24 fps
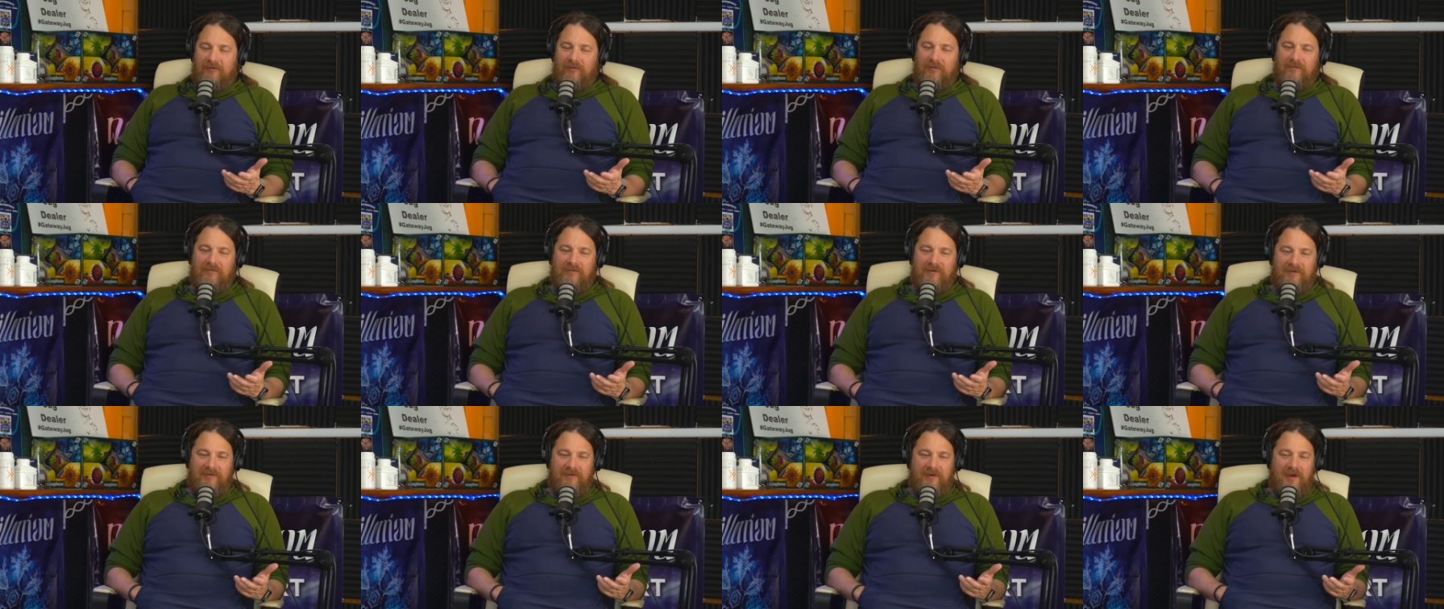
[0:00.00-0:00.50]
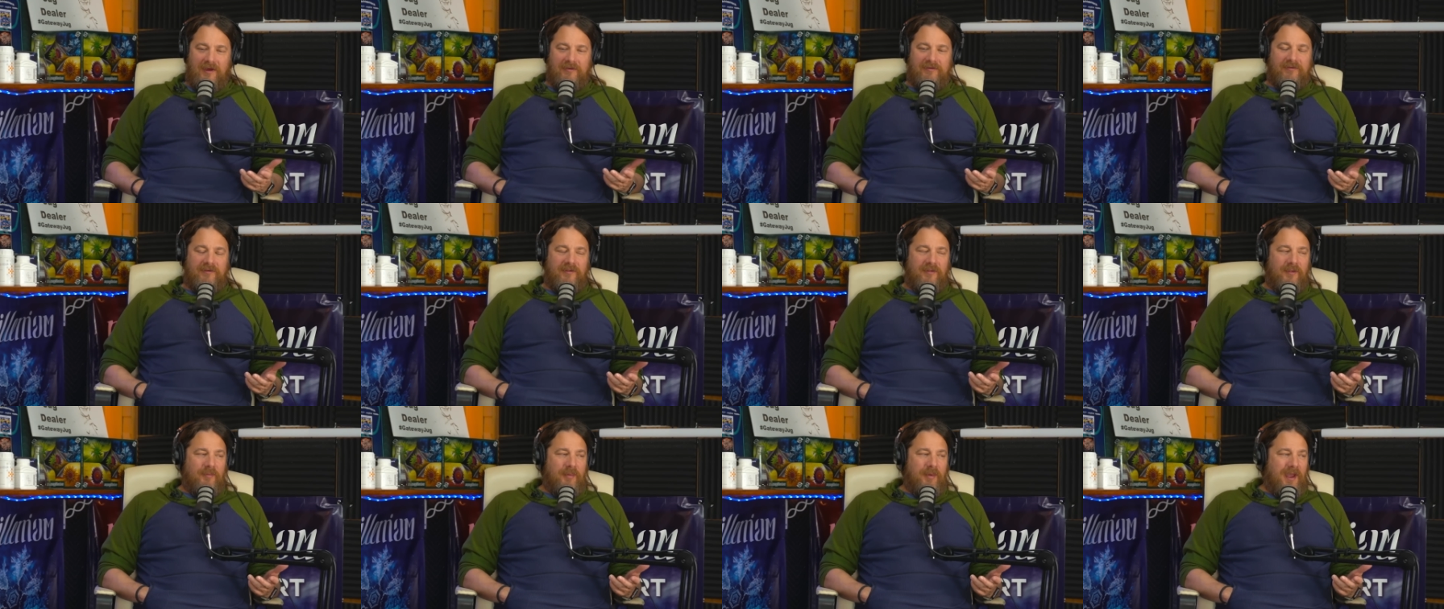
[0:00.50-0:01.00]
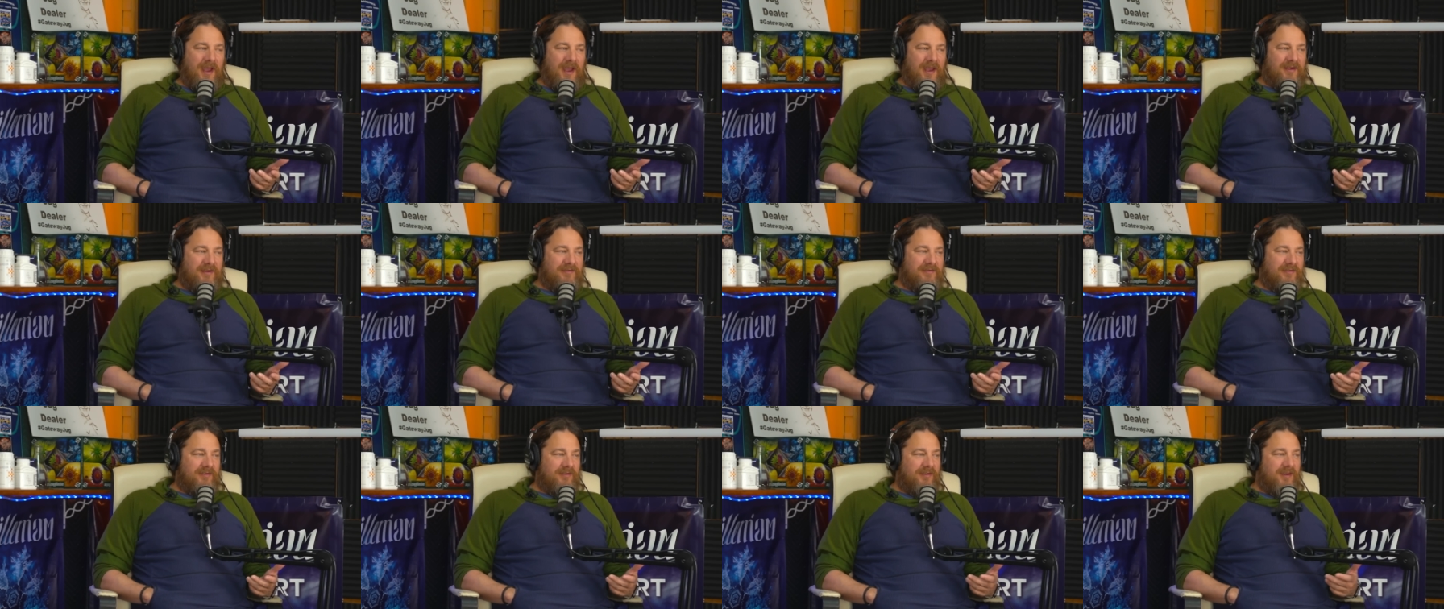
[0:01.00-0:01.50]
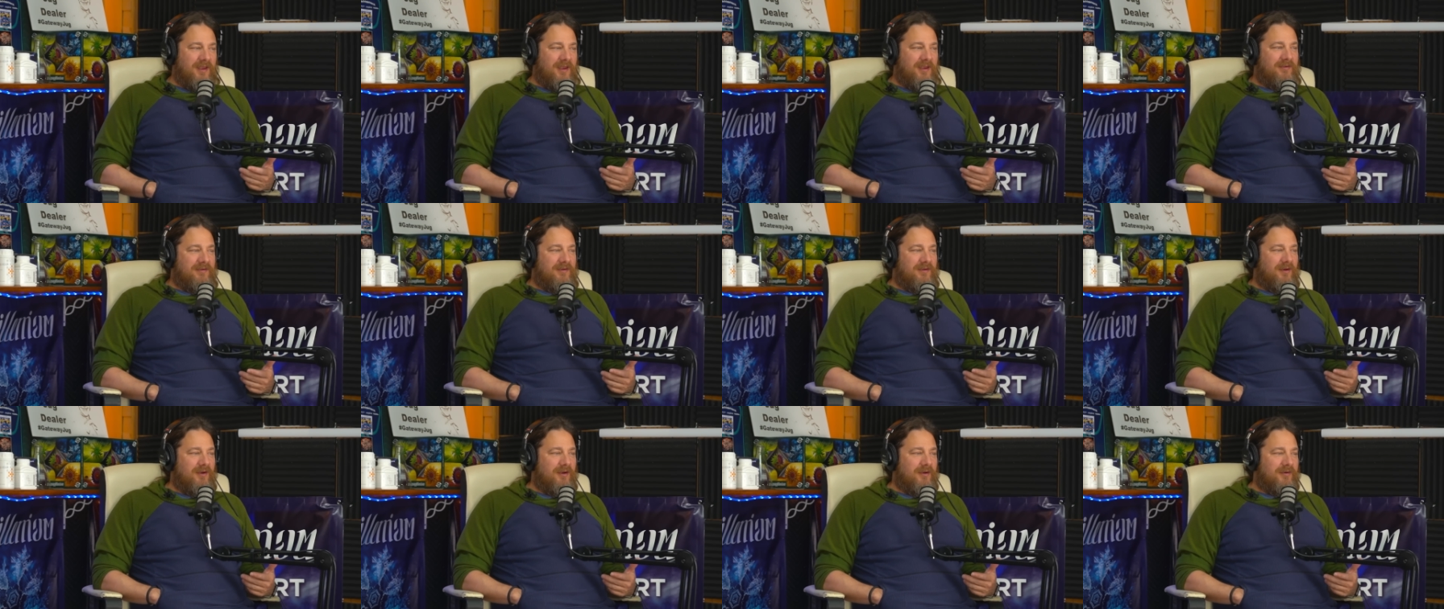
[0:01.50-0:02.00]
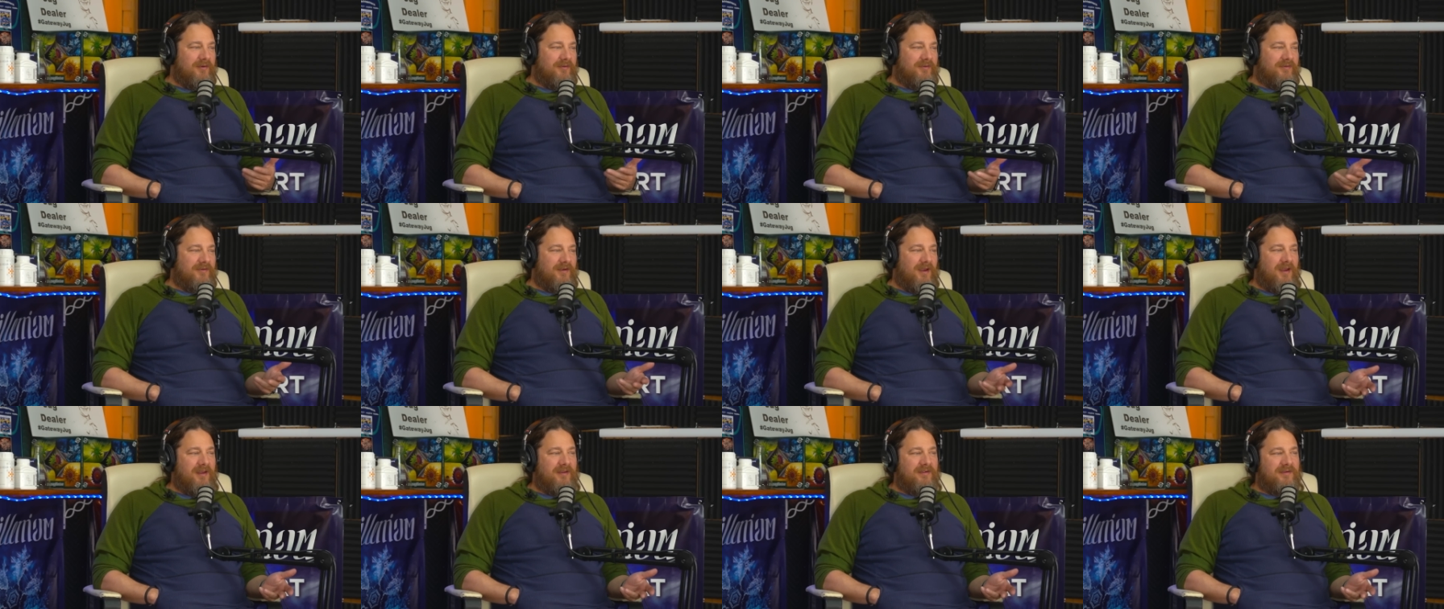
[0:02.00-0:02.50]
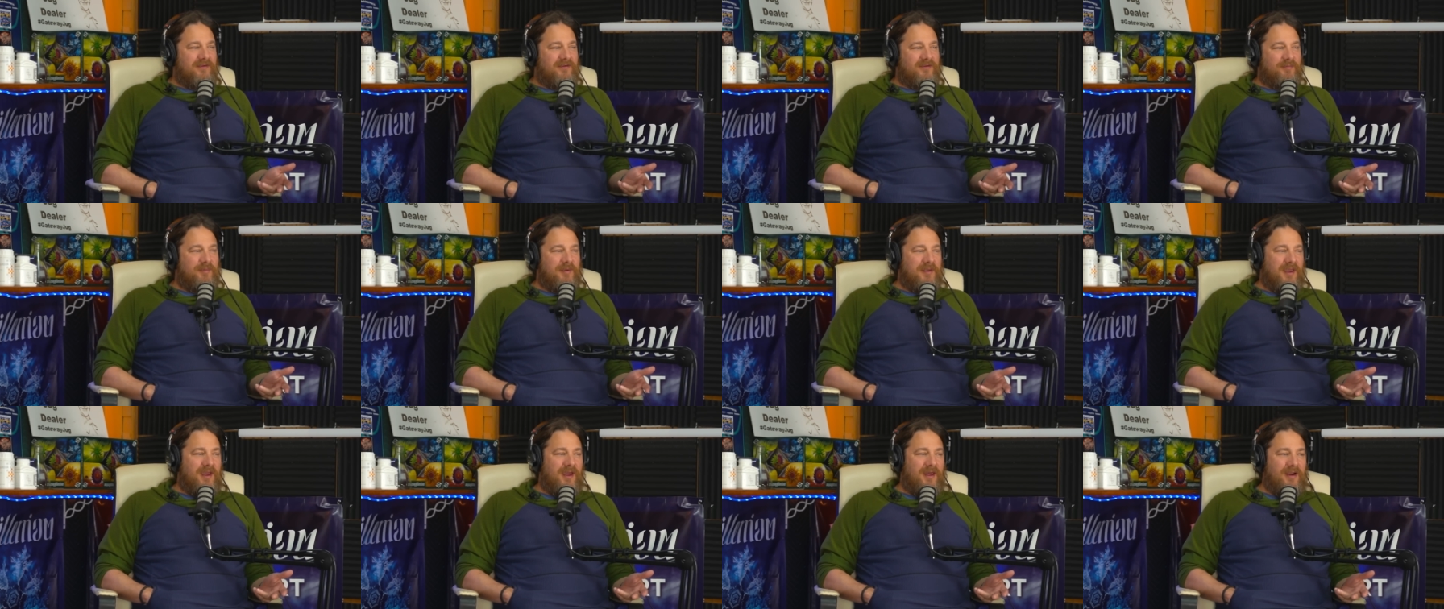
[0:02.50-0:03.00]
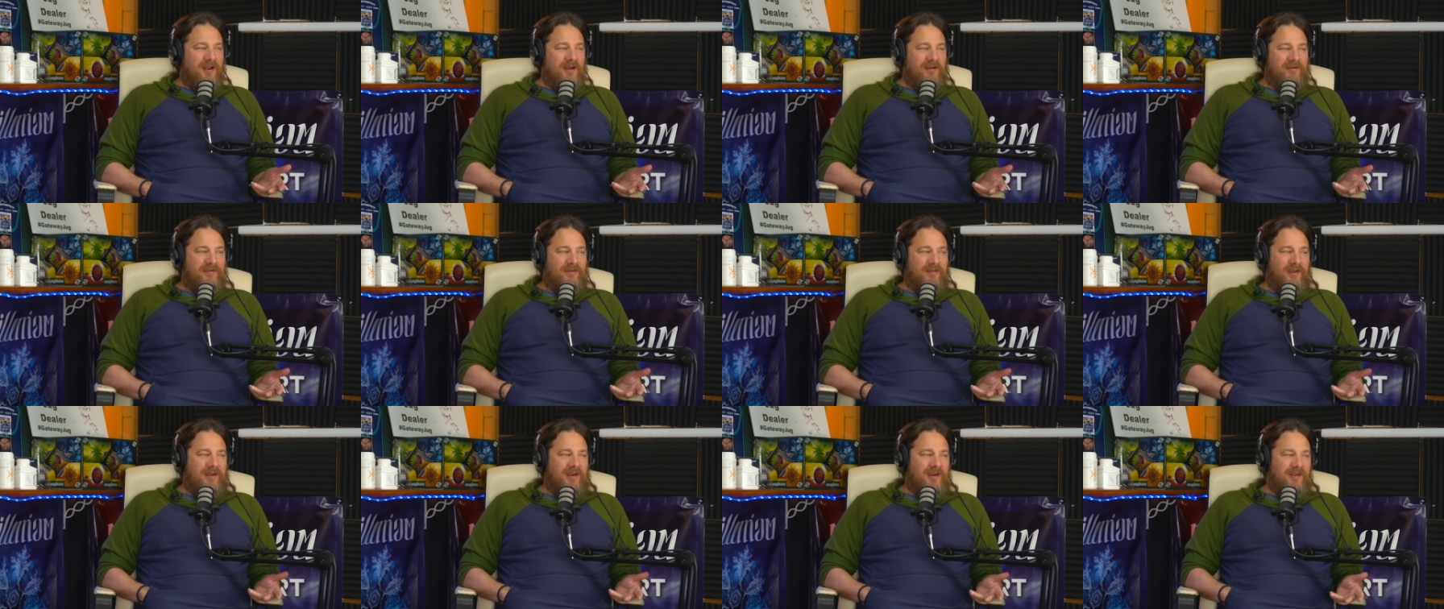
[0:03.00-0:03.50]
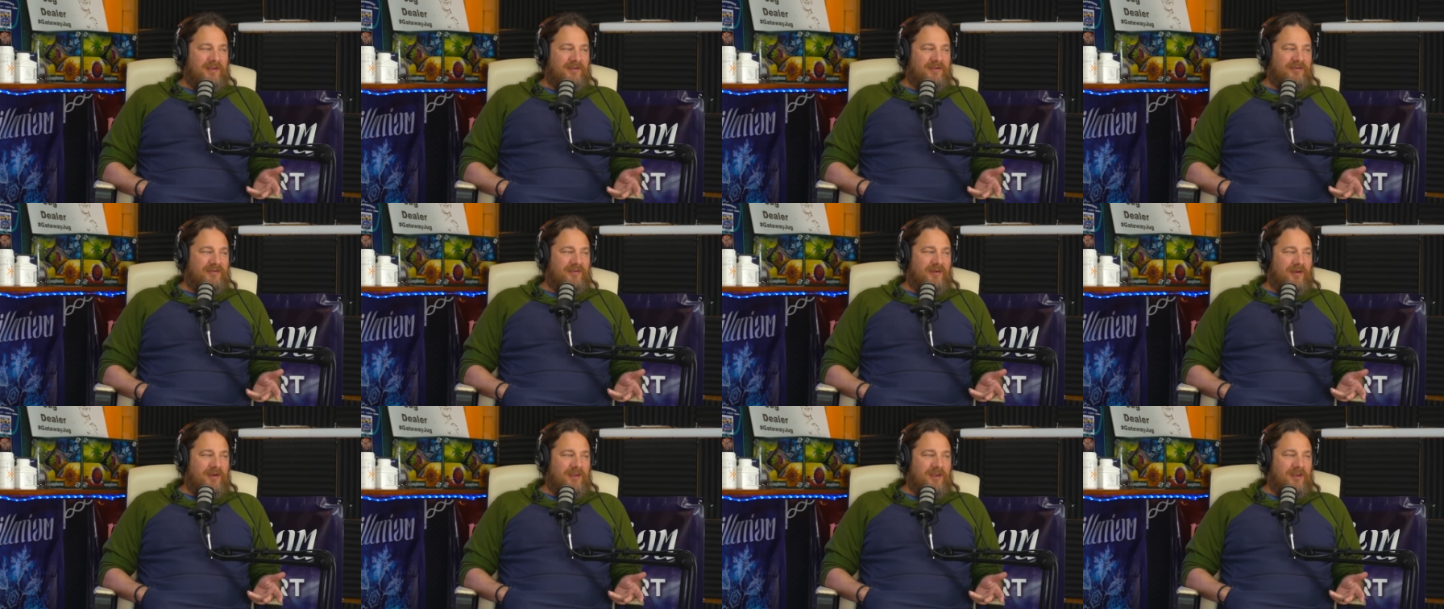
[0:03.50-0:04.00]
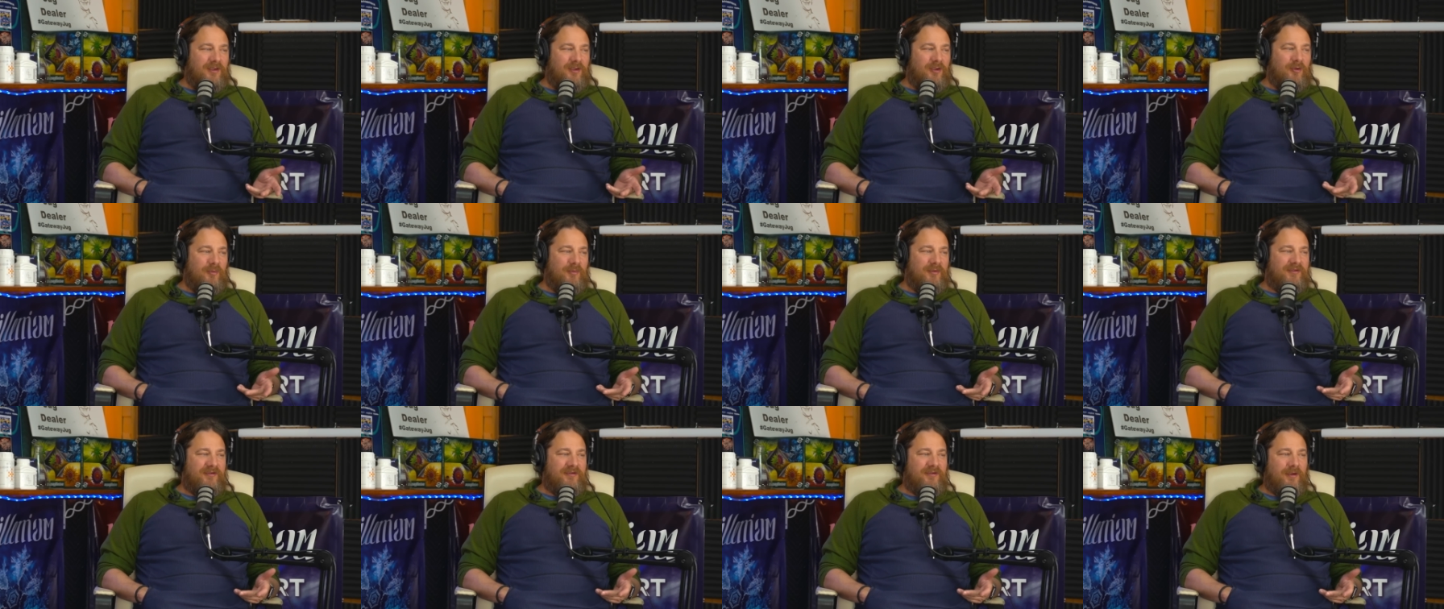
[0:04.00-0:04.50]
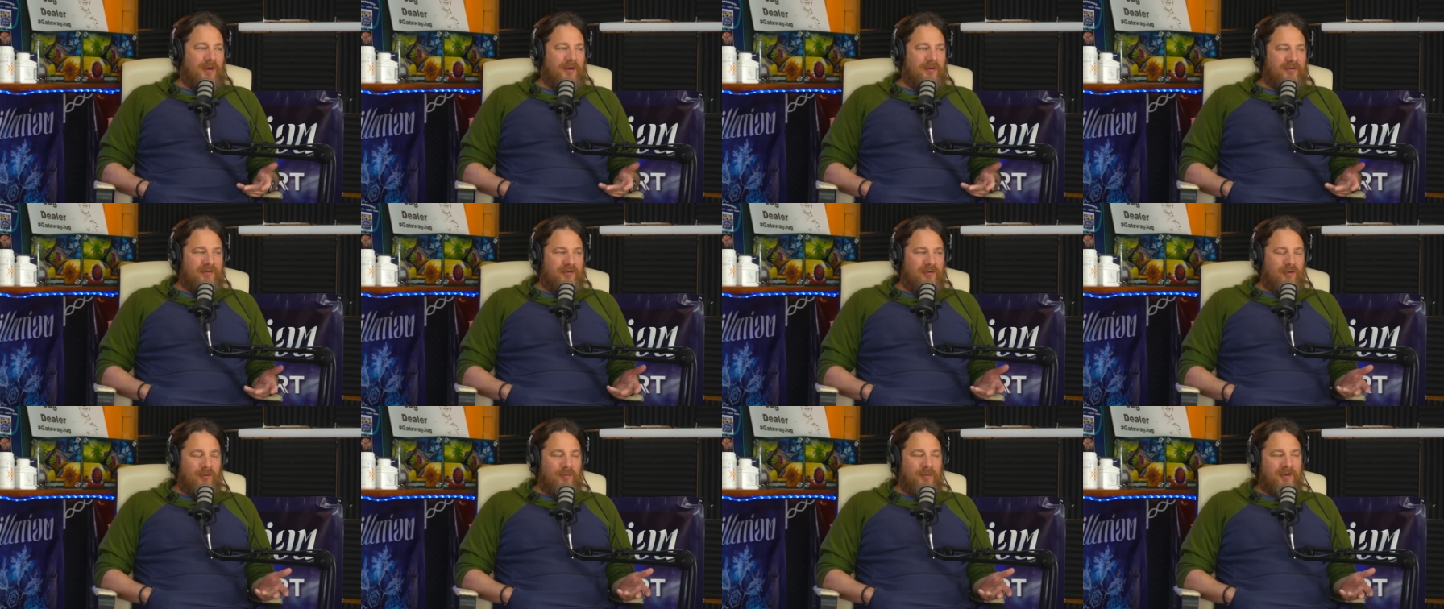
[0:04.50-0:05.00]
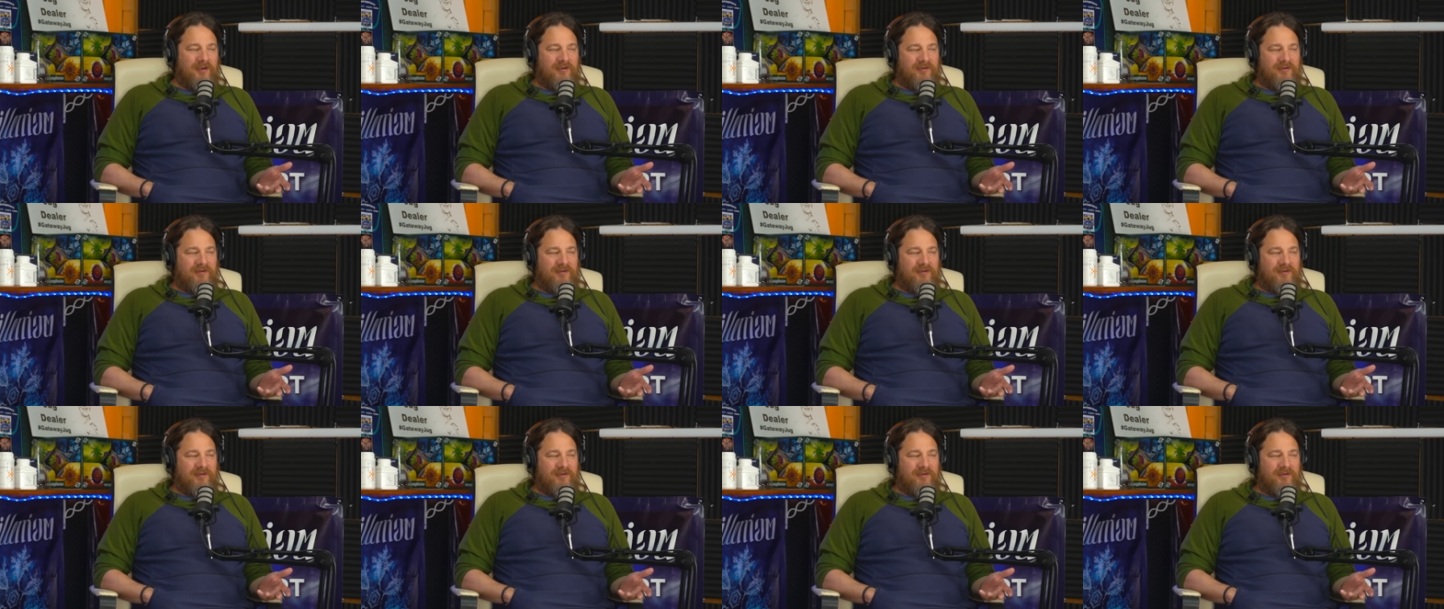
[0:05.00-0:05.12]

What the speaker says: we've discussed in the past, in the 1800s, scientists began isolating and studying humic